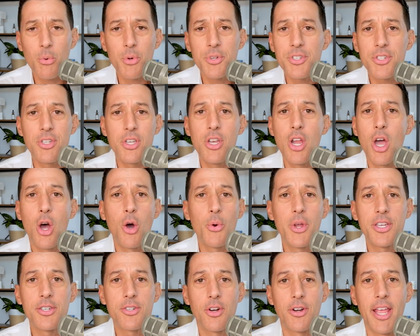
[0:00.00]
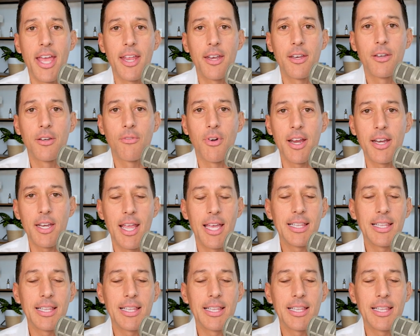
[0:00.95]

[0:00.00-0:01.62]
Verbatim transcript: was no internet, right?